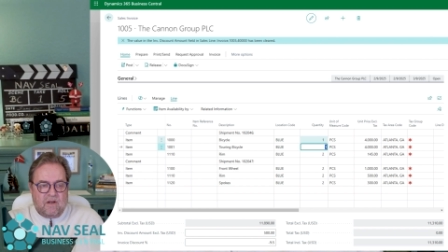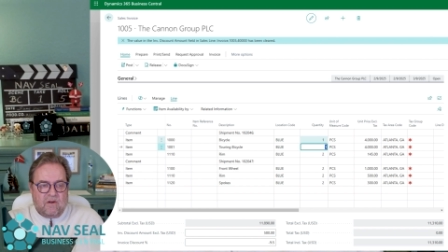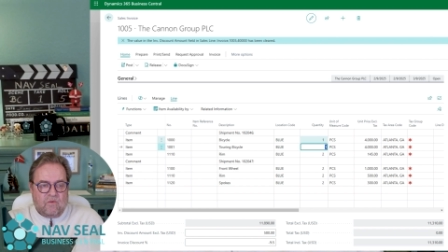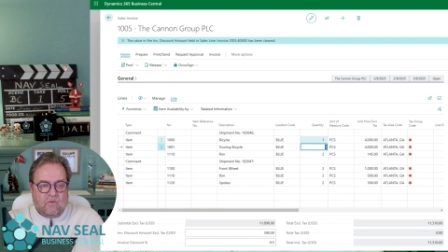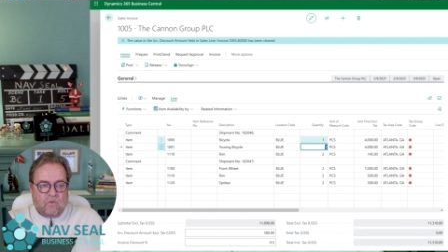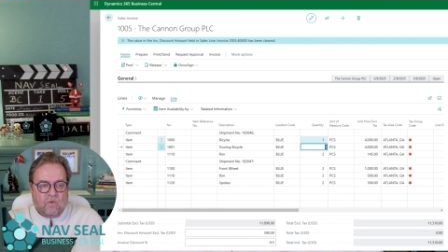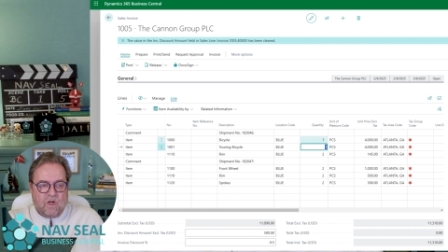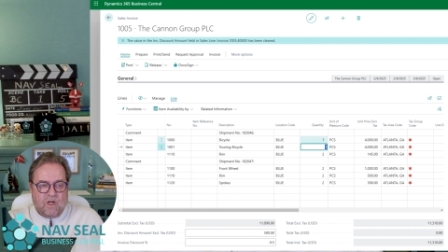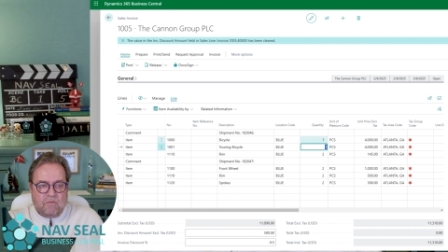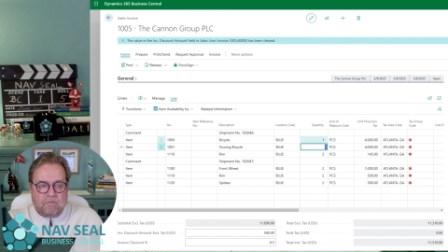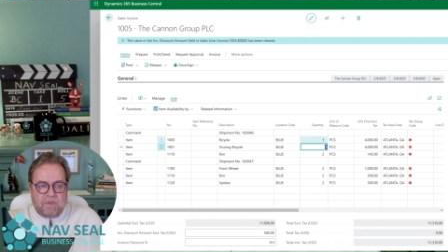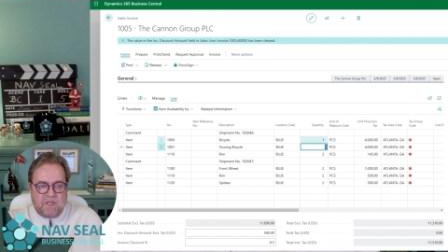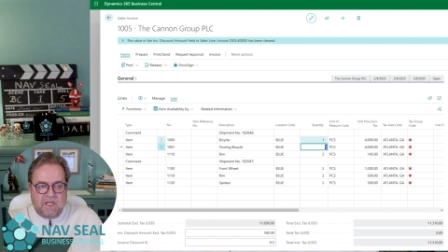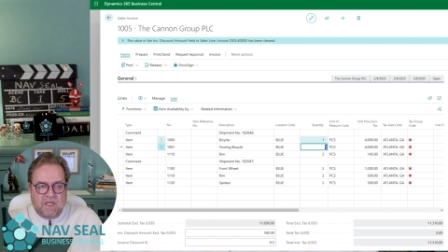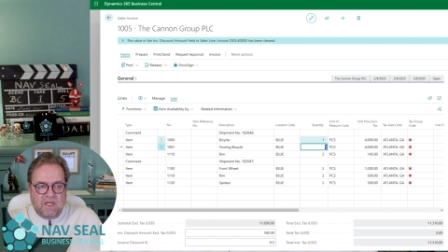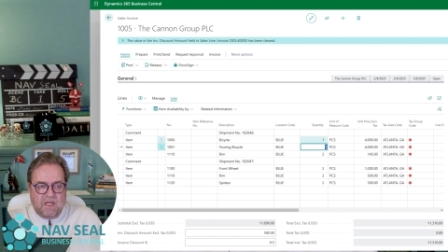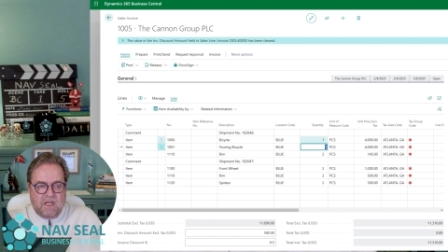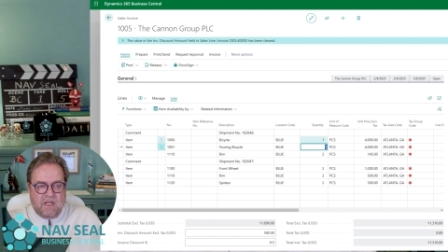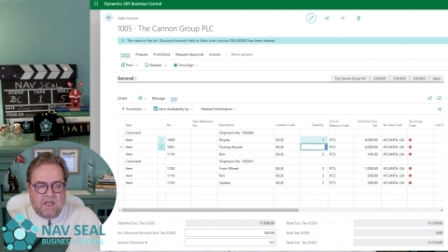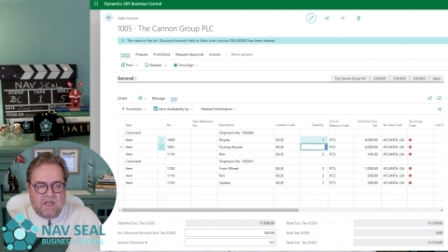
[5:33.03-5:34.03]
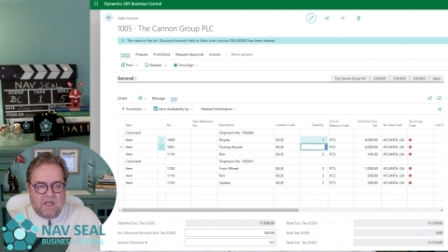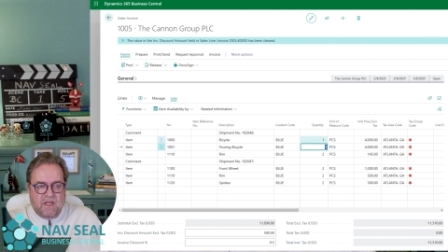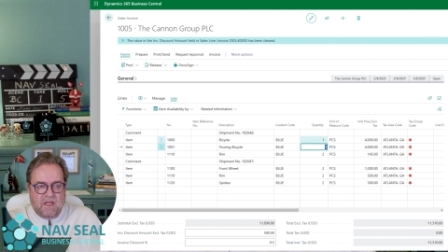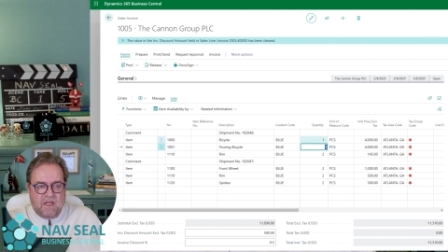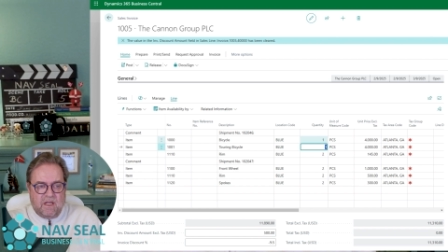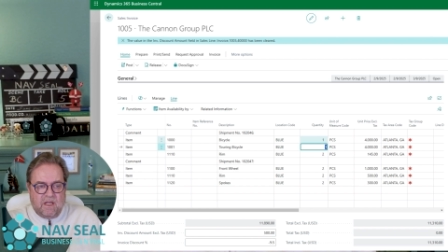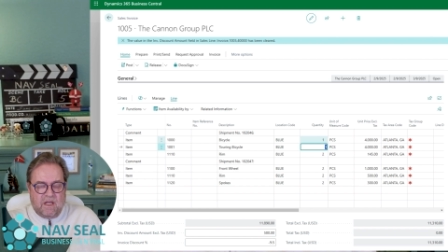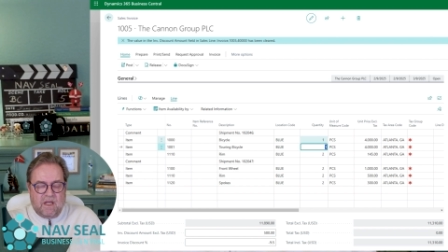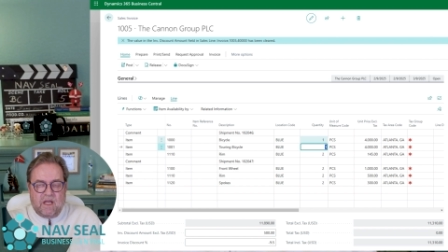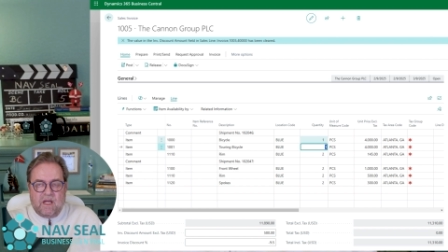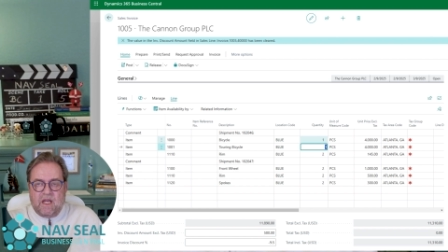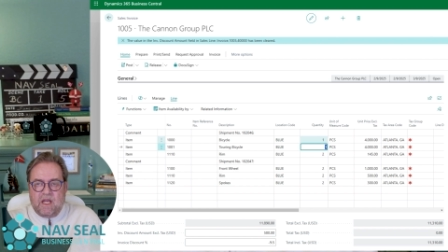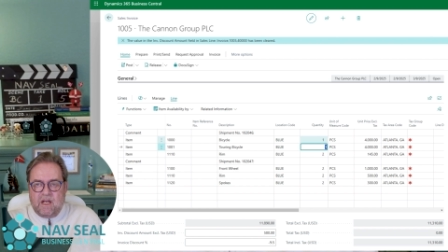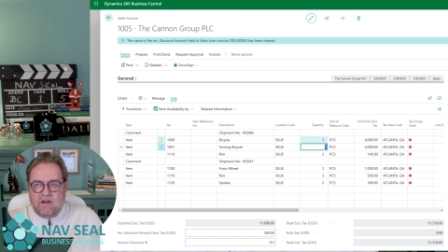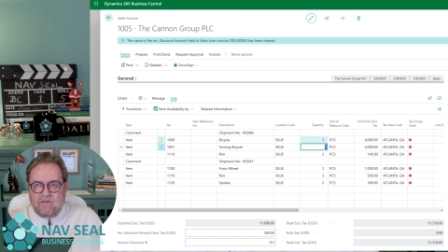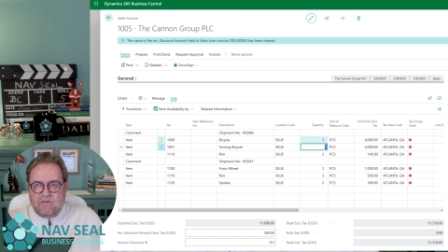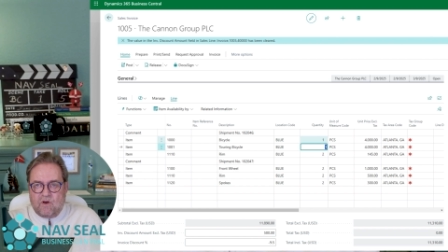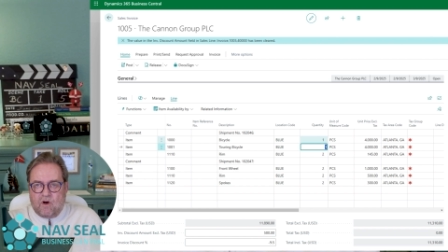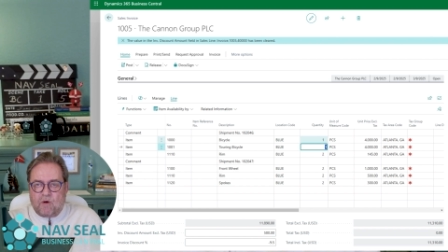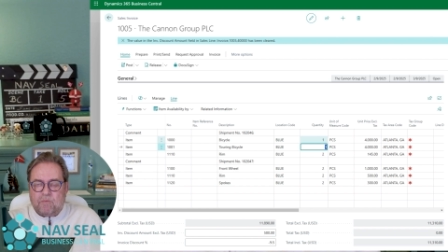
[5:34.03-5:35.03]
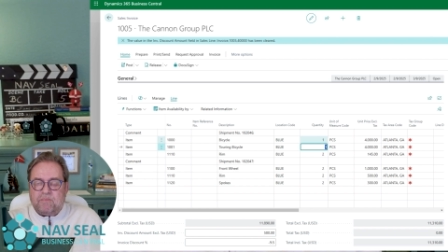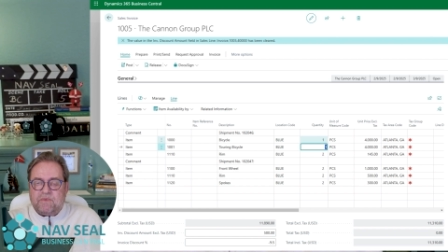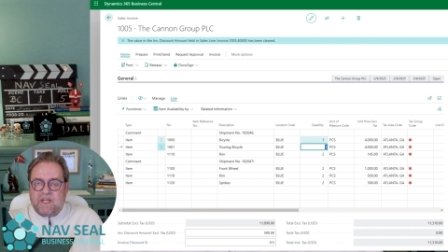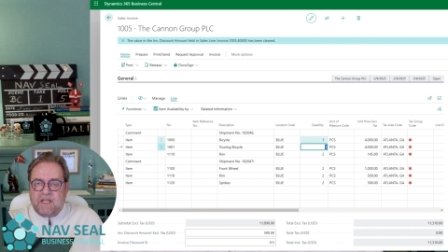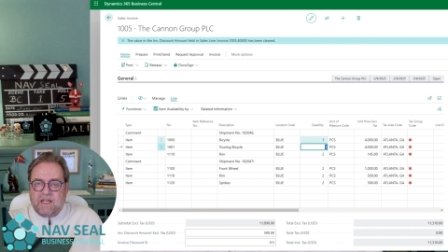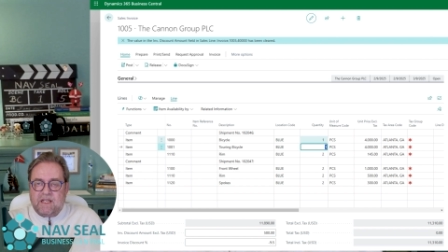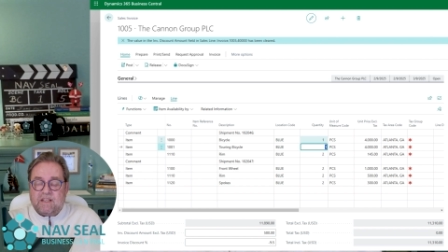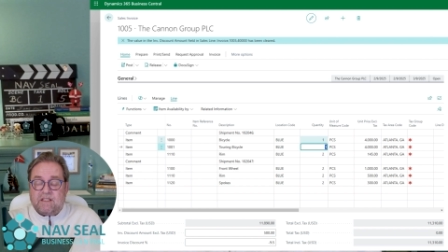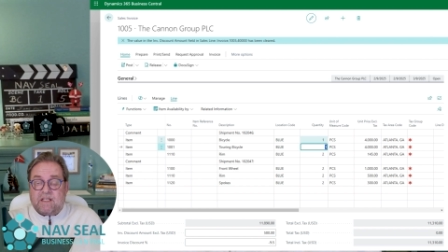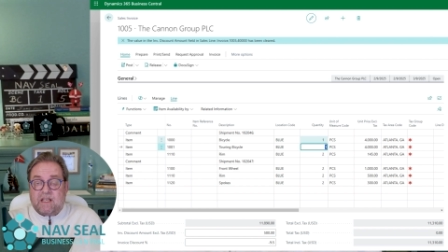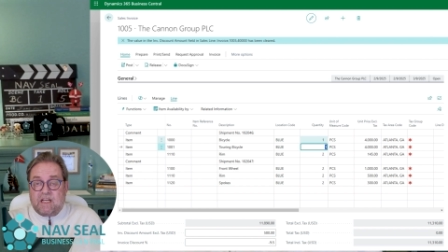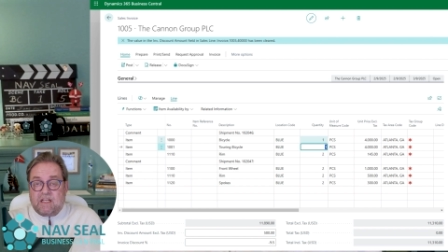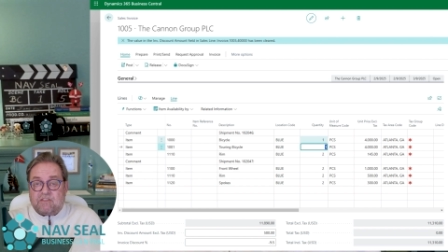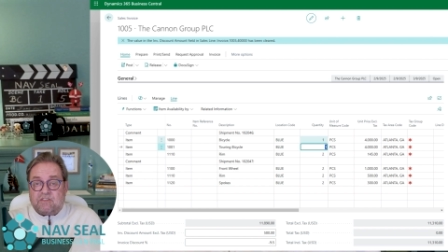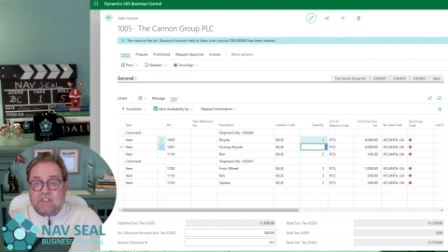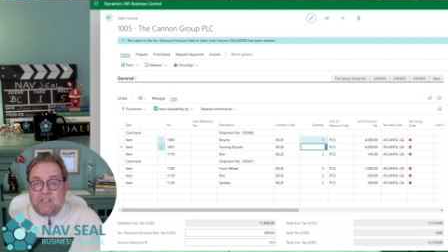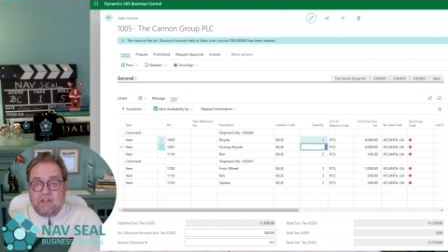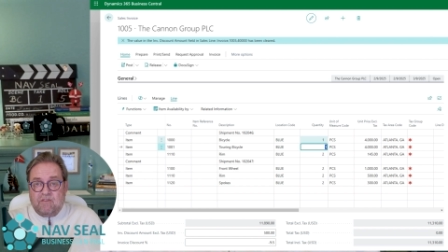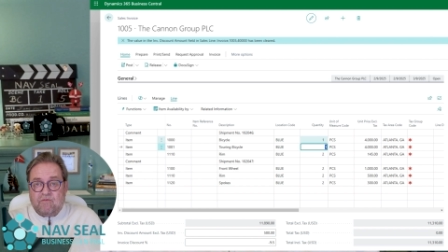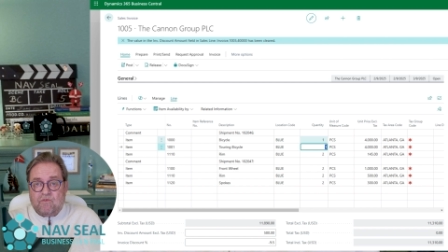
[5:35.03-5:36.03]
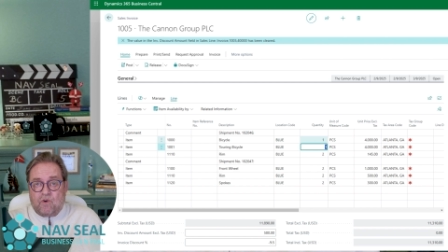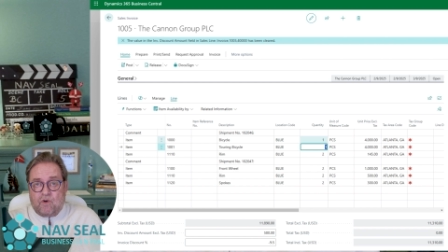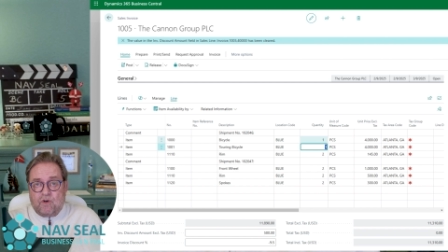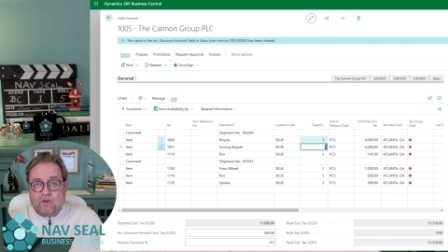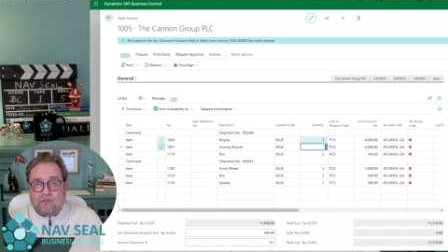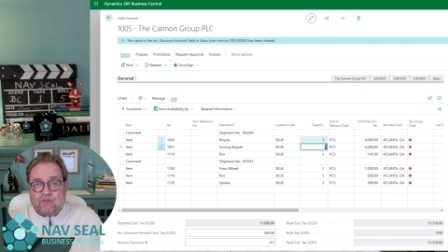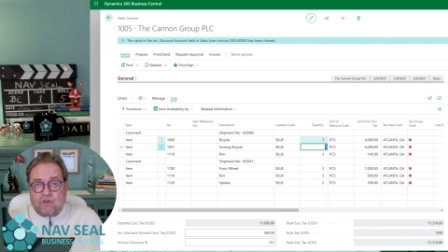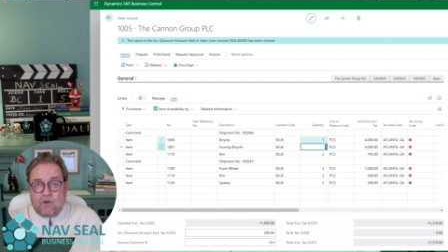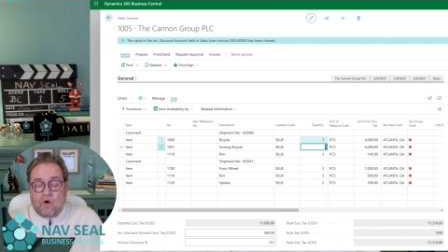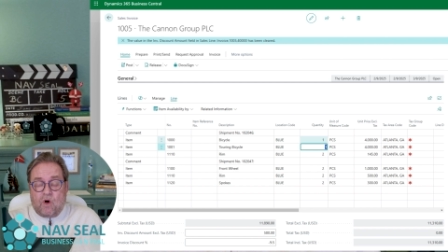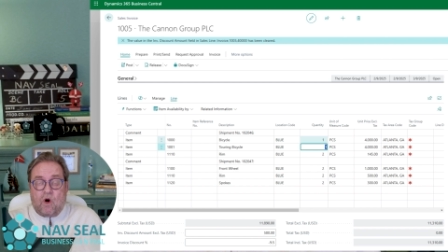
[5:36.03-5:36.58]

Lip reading: will be updated as invoiced